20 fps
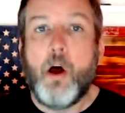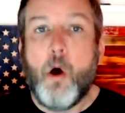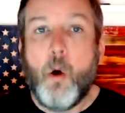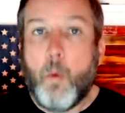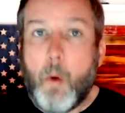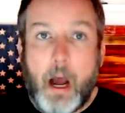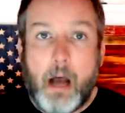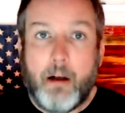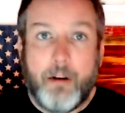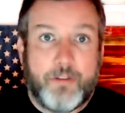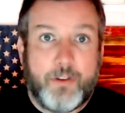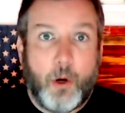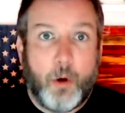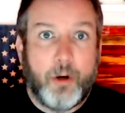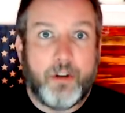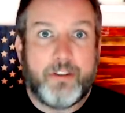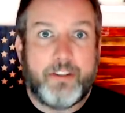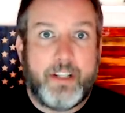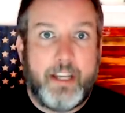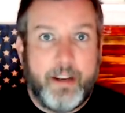while of
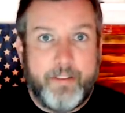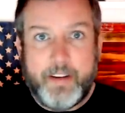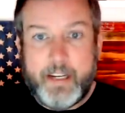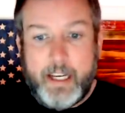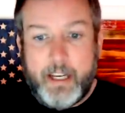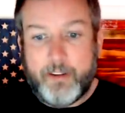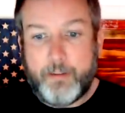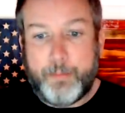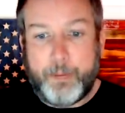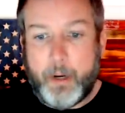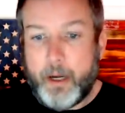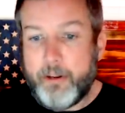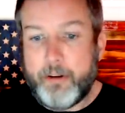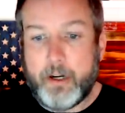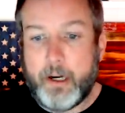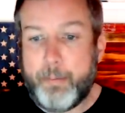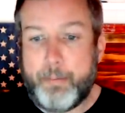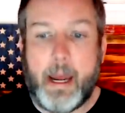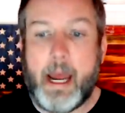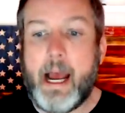course giving his brother
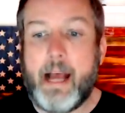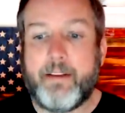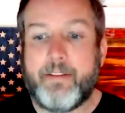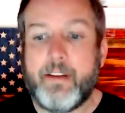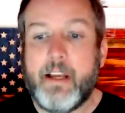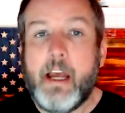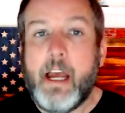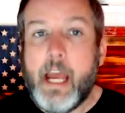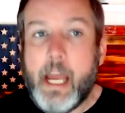a pass